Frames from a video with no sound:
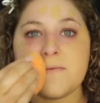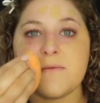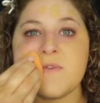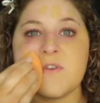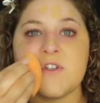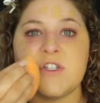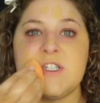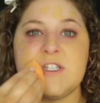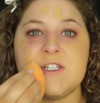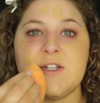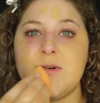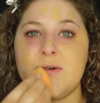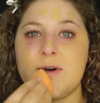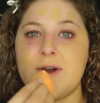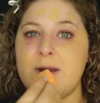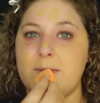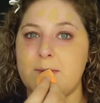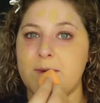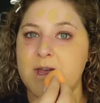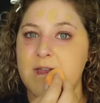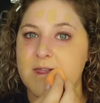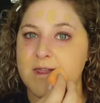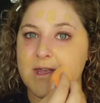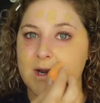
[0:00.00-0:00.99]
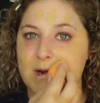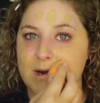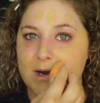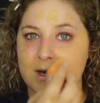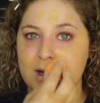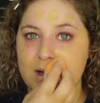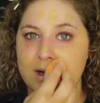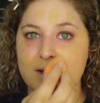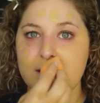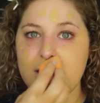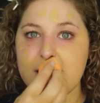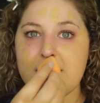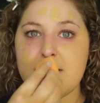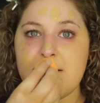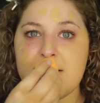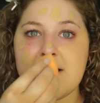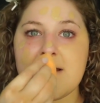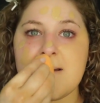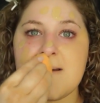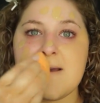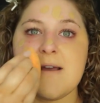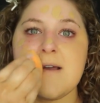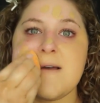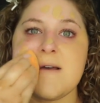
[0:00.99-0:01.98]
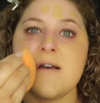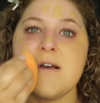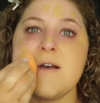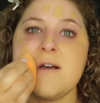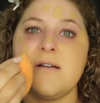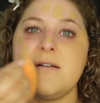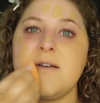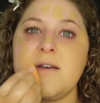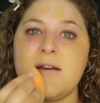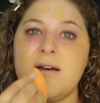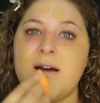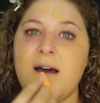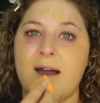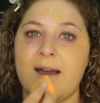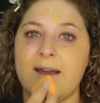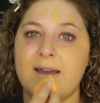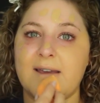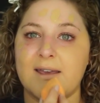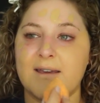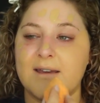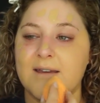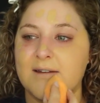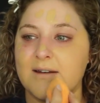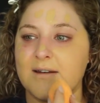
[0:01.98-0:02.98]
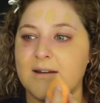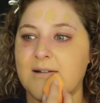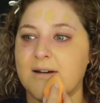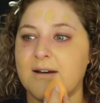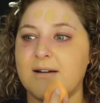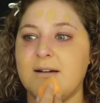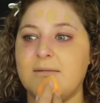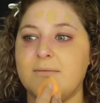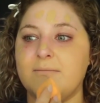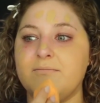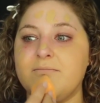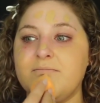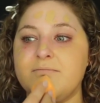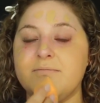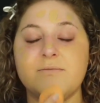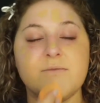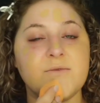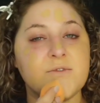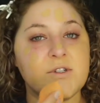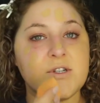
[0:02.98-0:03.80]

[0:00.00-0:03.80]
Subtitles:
just so when I'm in there, I can